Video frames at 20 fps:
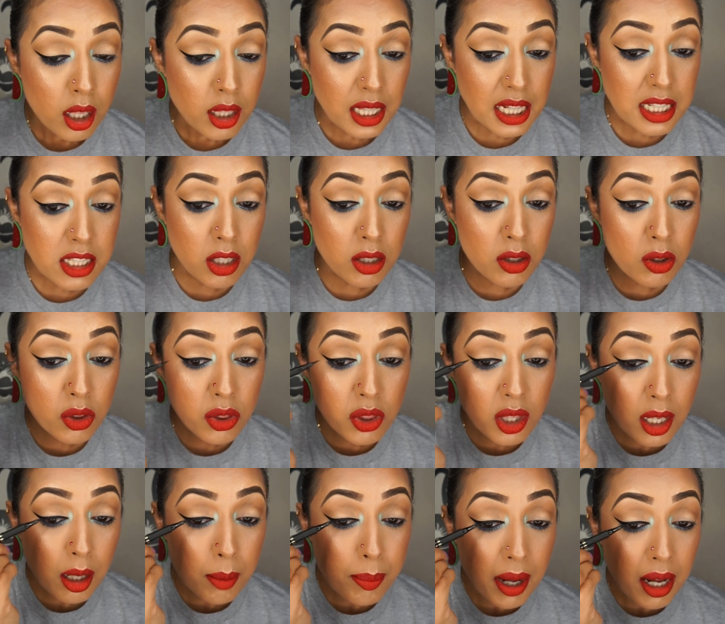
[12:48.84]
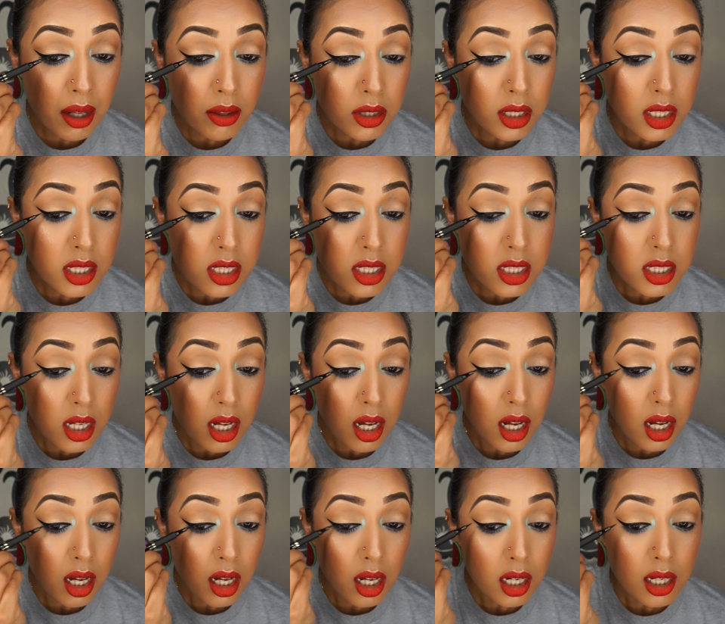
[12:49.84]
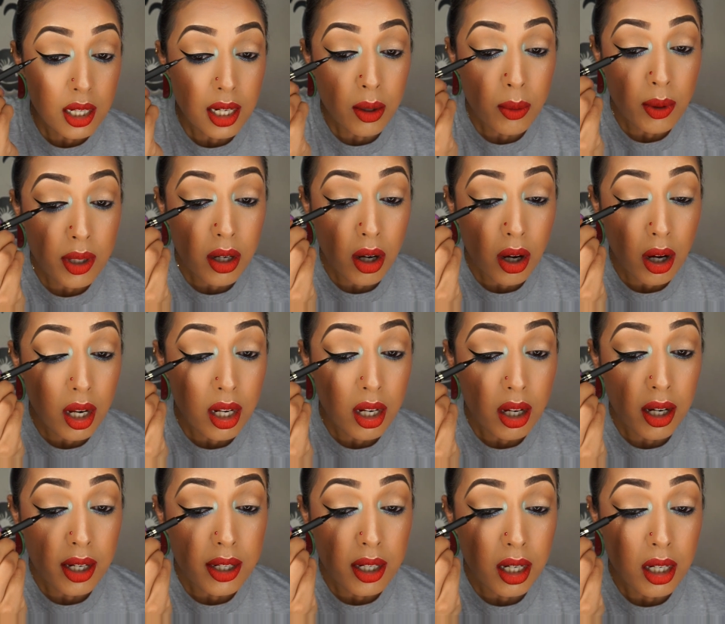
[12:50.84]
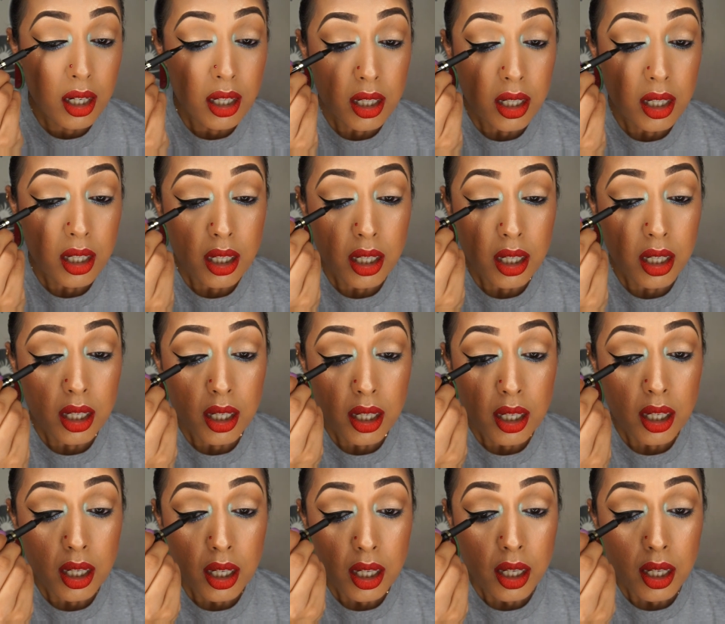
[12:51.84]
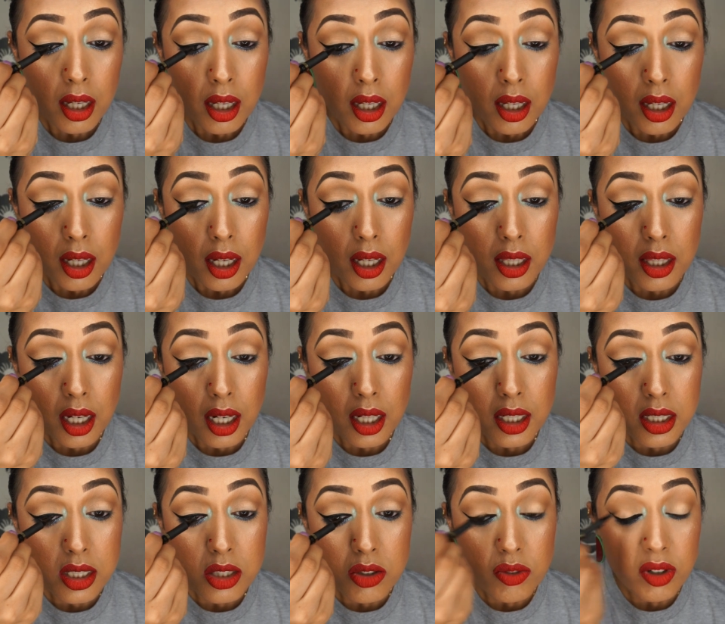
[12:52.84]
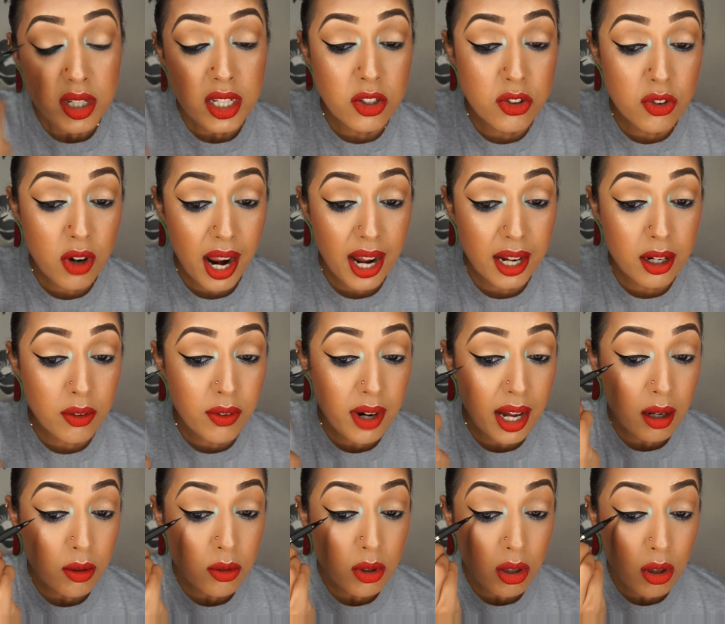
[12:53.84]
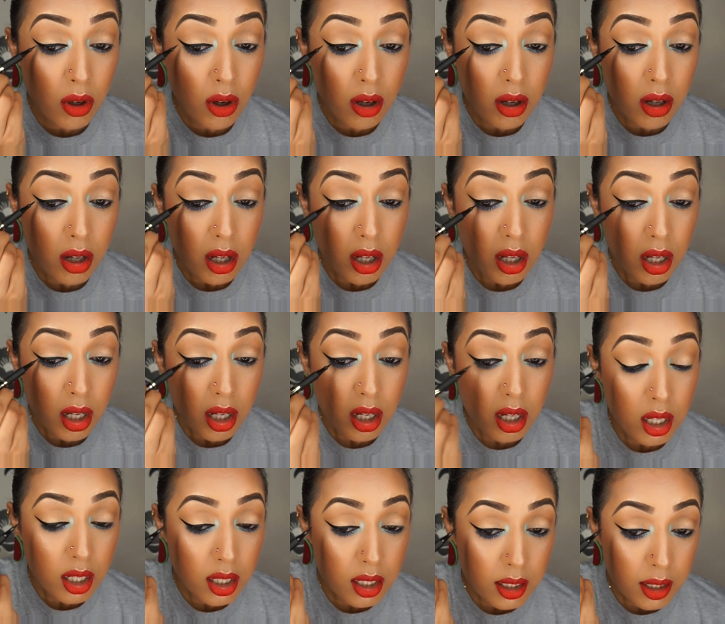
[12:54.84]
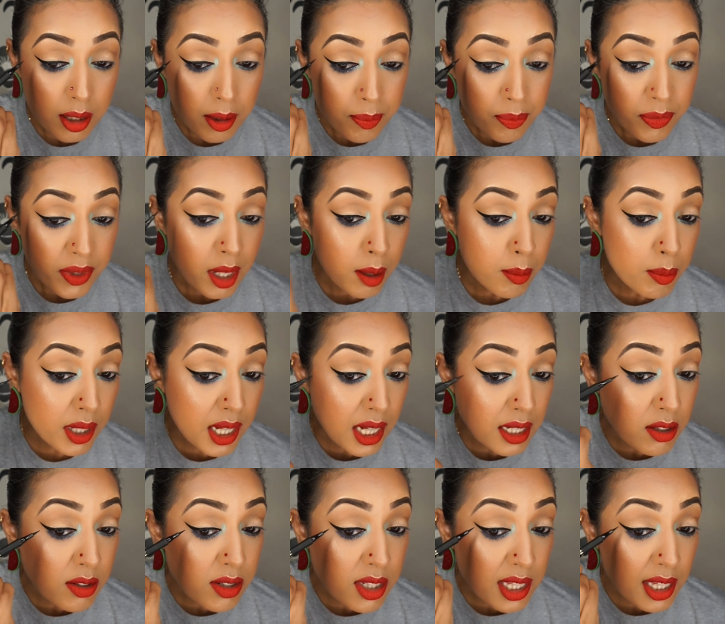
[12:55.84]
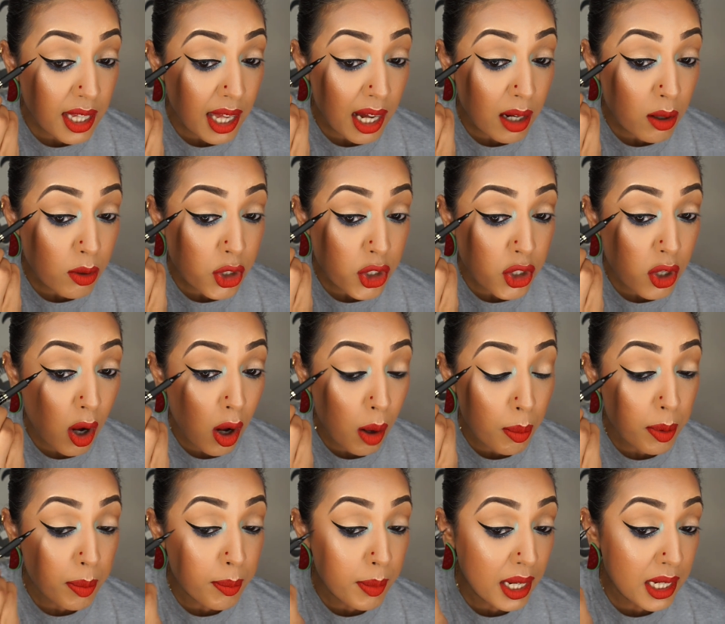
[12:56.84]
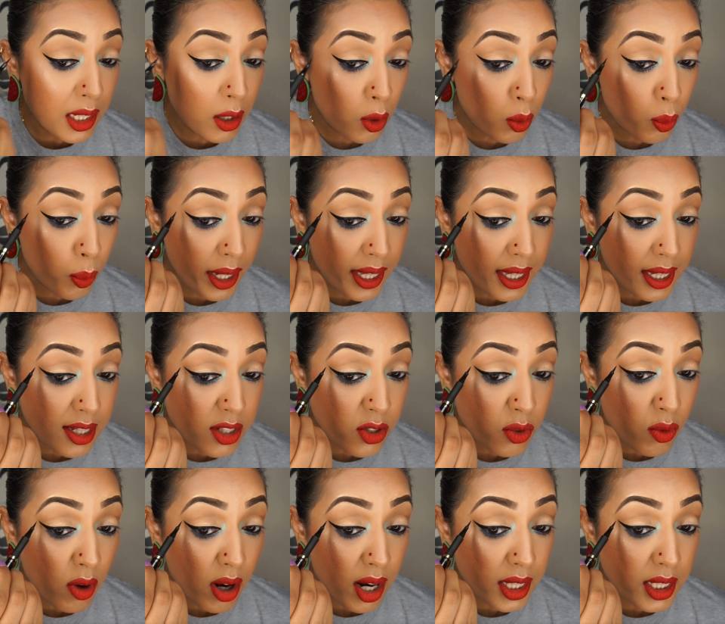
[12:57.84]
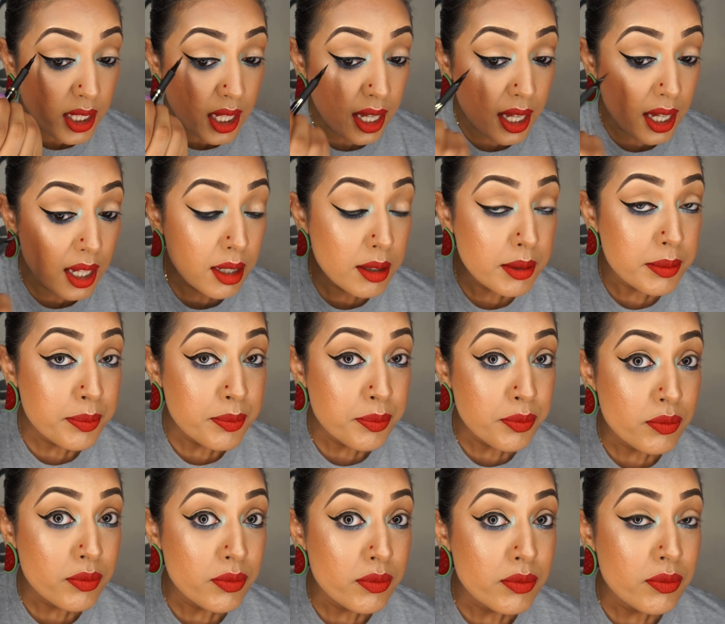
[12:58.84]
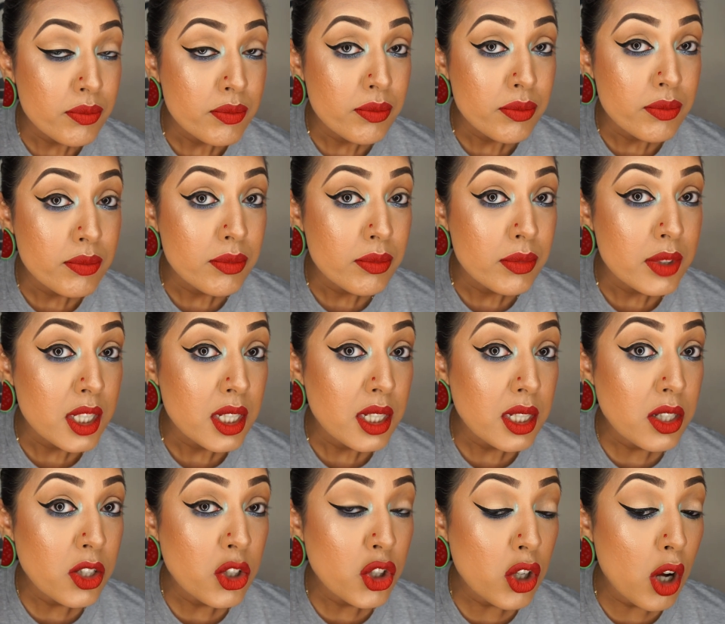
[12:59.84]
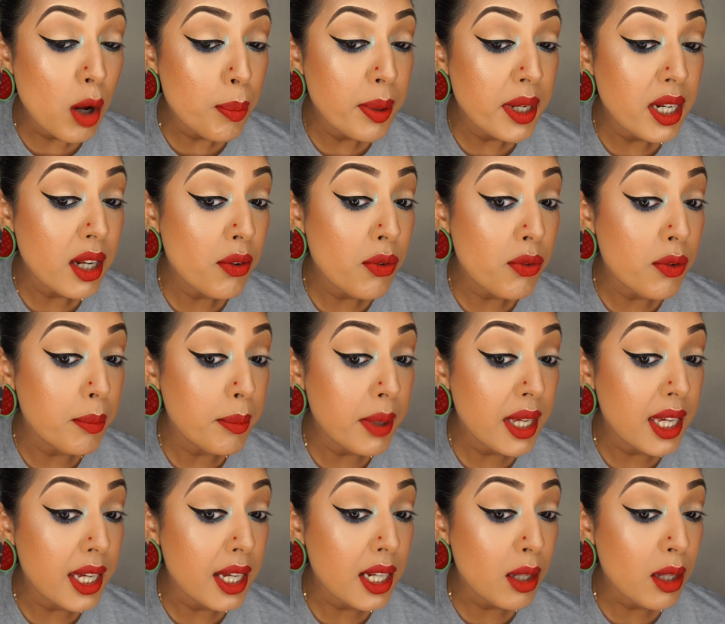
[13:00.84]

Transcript: That's the good thing about this liquid eyeliner, in that it doesn't really drag around a lot. But can you see how sharp my little wing is right there? It's sharp enough for me